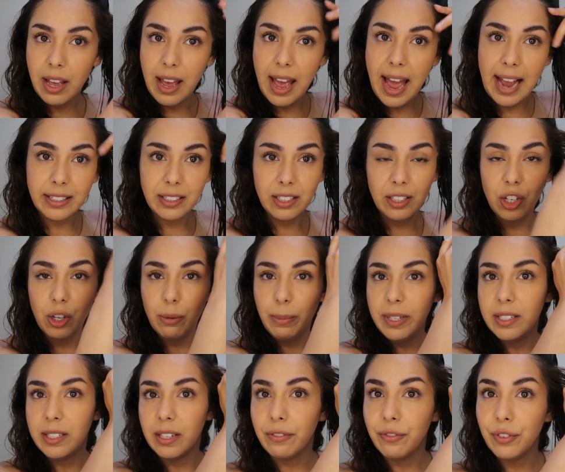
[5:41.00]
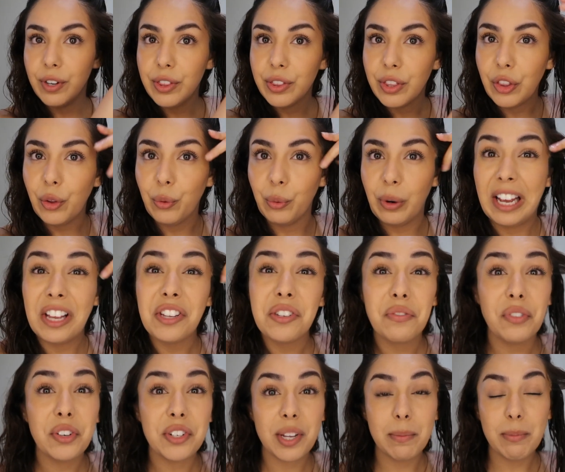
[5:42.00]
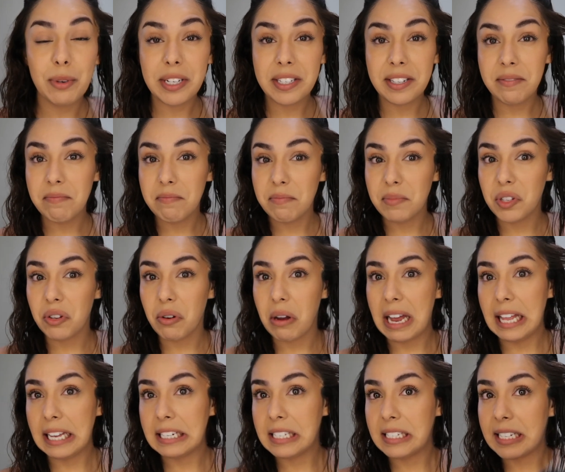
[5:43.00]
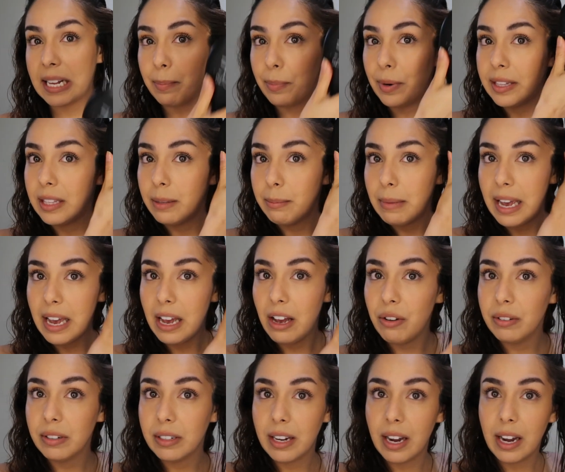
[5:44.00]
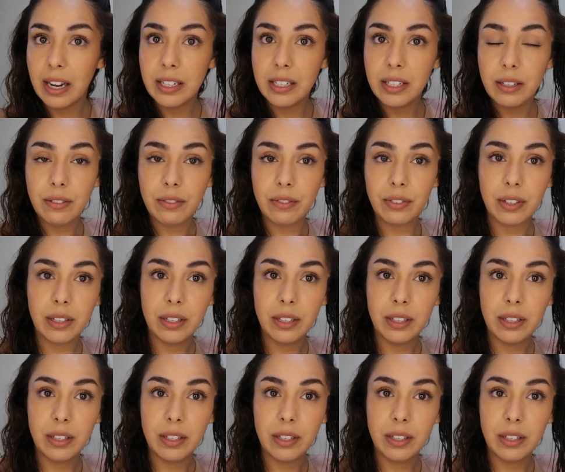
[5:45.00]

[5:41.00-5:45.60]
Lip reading: act a little bit different than the rest for some reason, so I like to separate them out and kind of